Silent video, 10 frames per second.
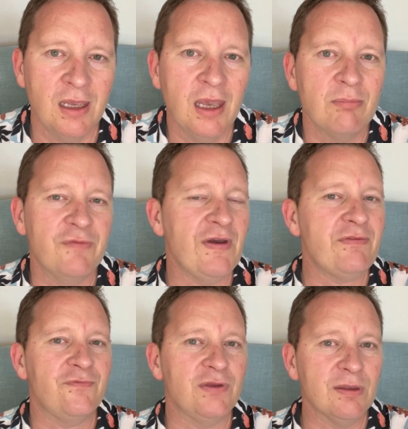My
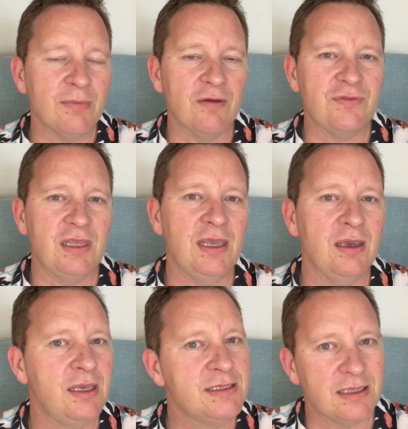favorite film of the year
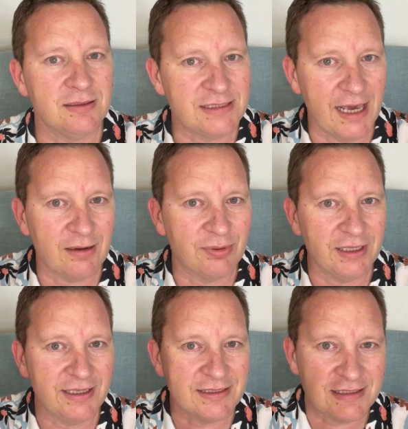is
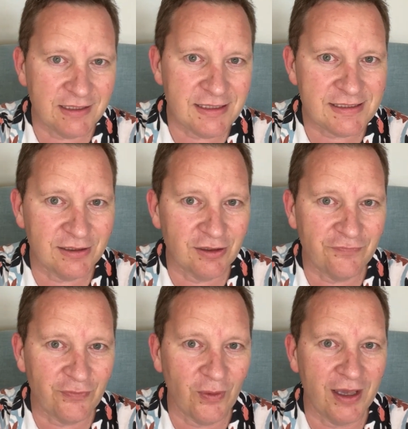undoubtedly CineStill
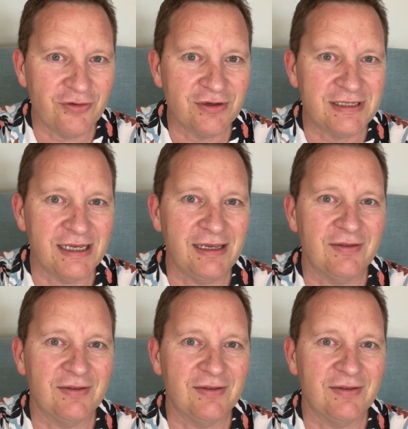400D.